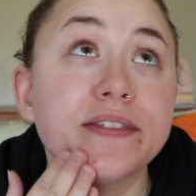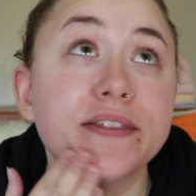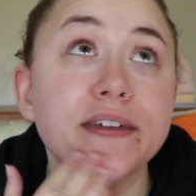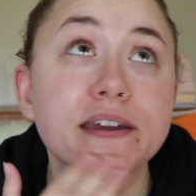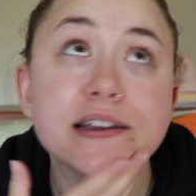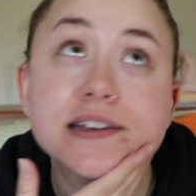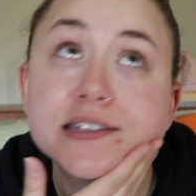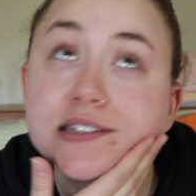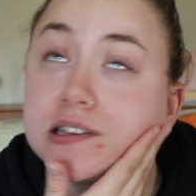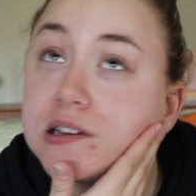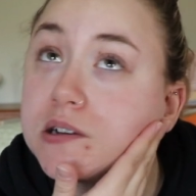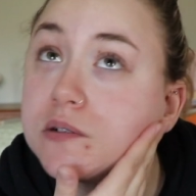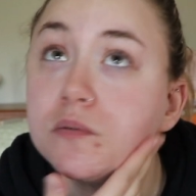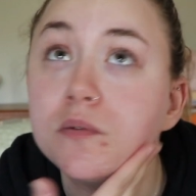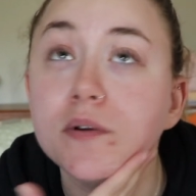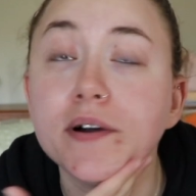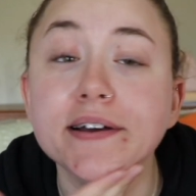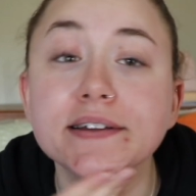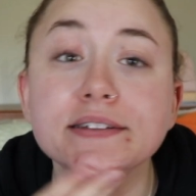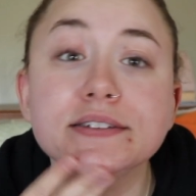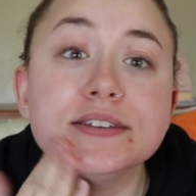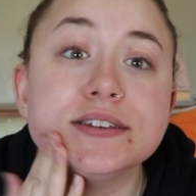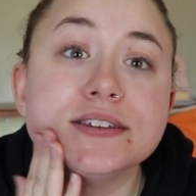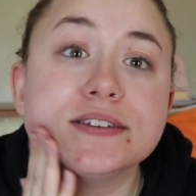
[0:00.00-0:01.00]
things at
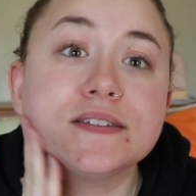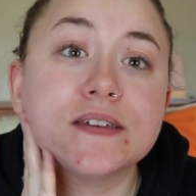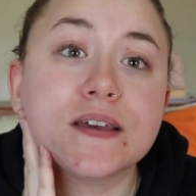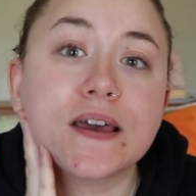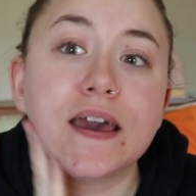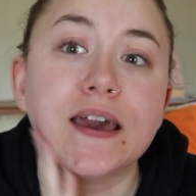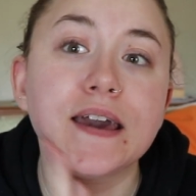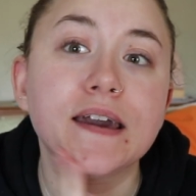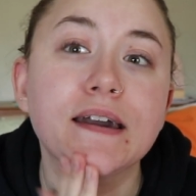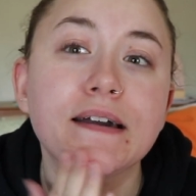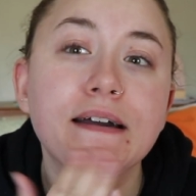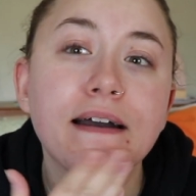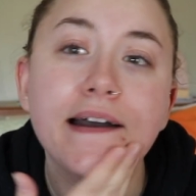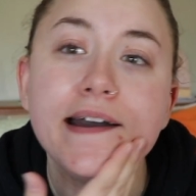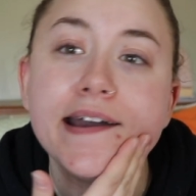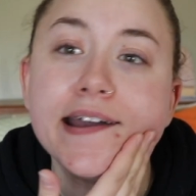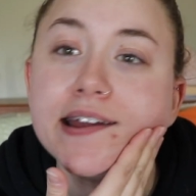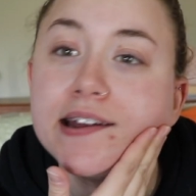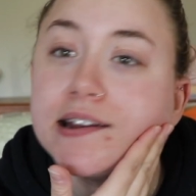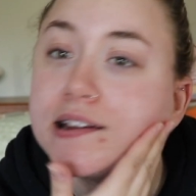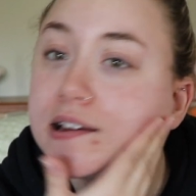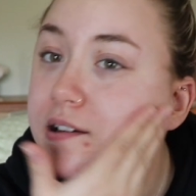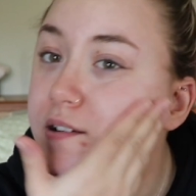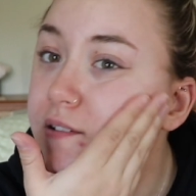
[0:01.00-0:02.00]
once, it
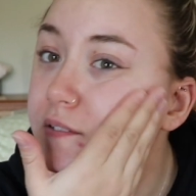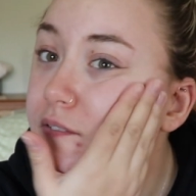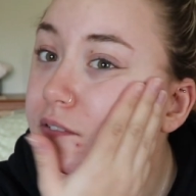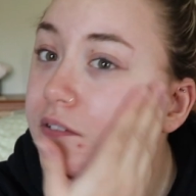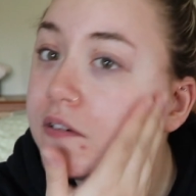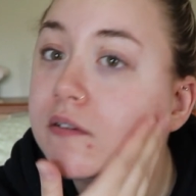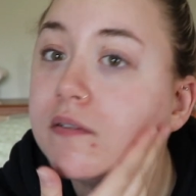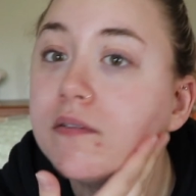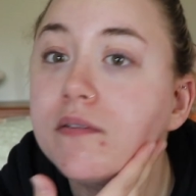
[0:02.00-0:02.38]
kind of,